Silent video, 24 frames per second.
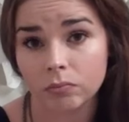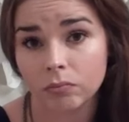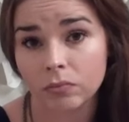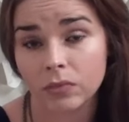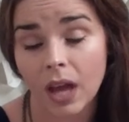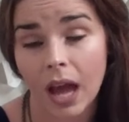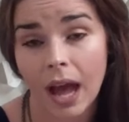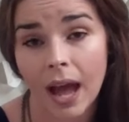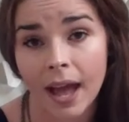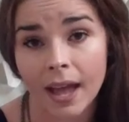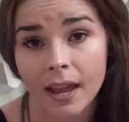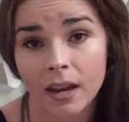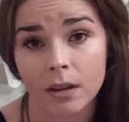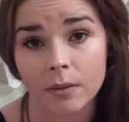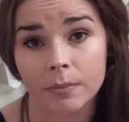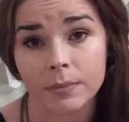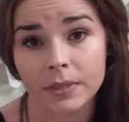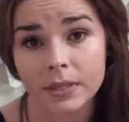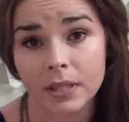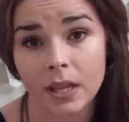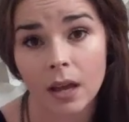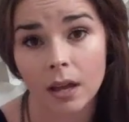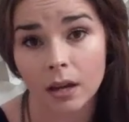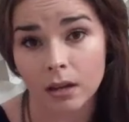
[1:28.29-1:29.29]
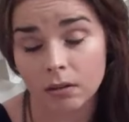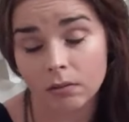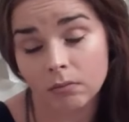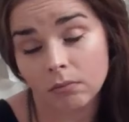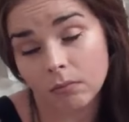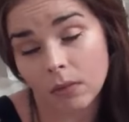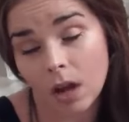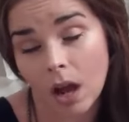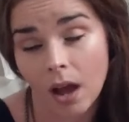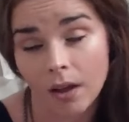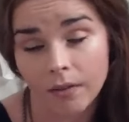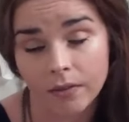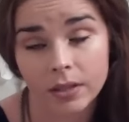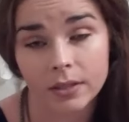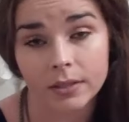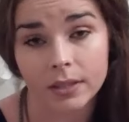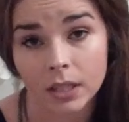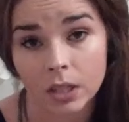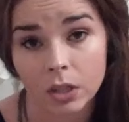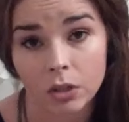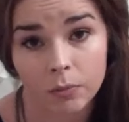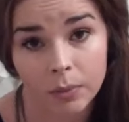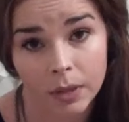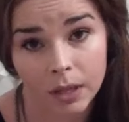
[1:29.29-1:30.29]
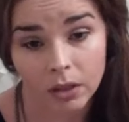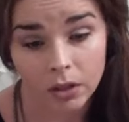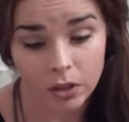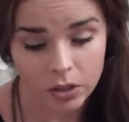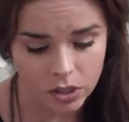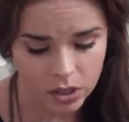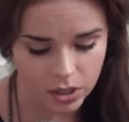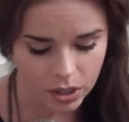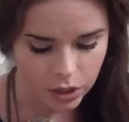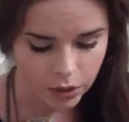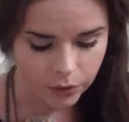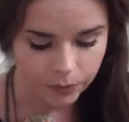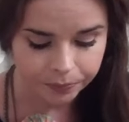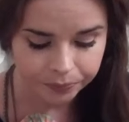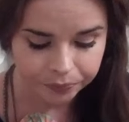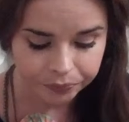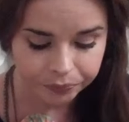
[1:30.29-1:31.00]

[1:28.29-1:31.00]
the items that obviously you'd be allergic to.